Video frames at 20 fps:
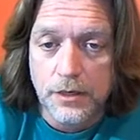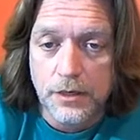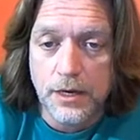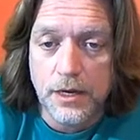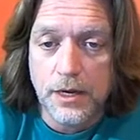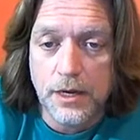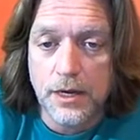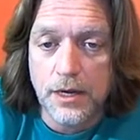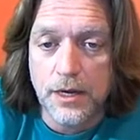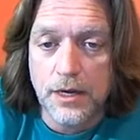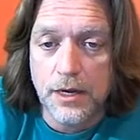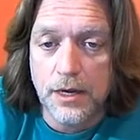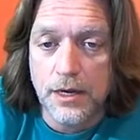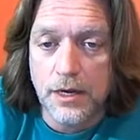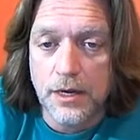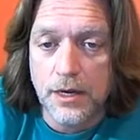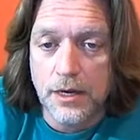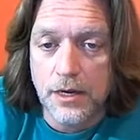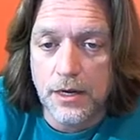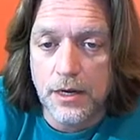
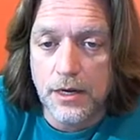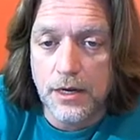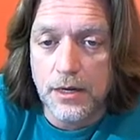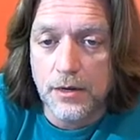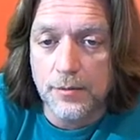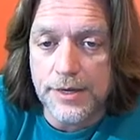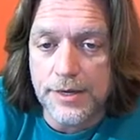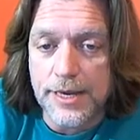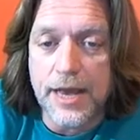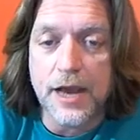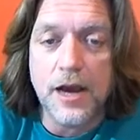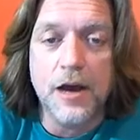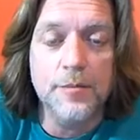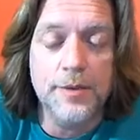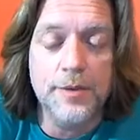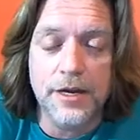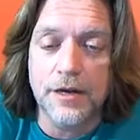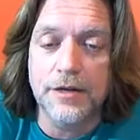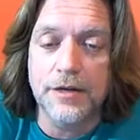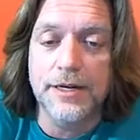Uh, yeah, I'll
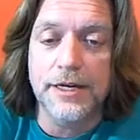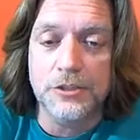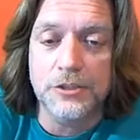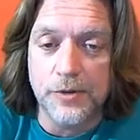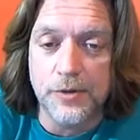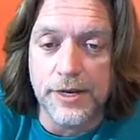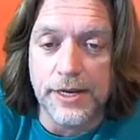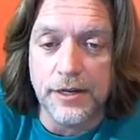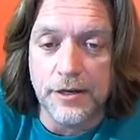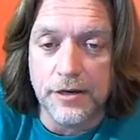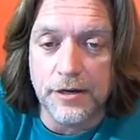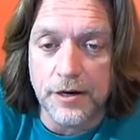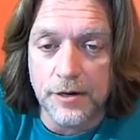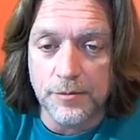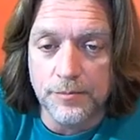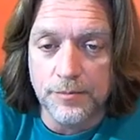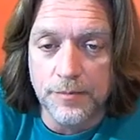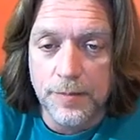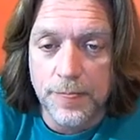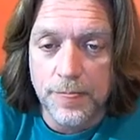be on next week,
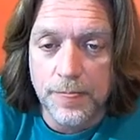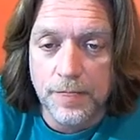Carp.